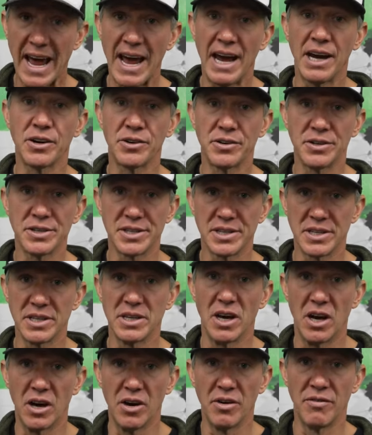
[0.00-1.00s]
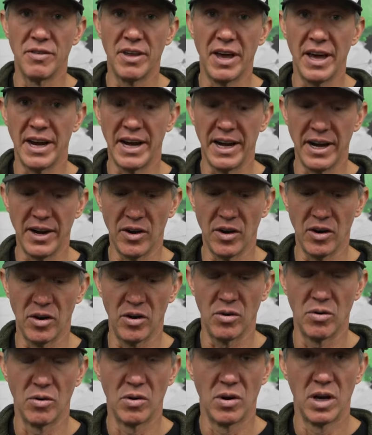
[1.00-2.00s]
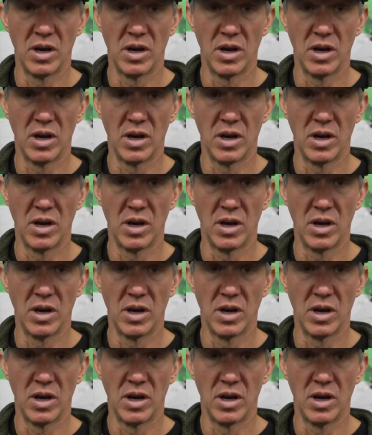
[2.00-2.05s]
accuracy of that arrow.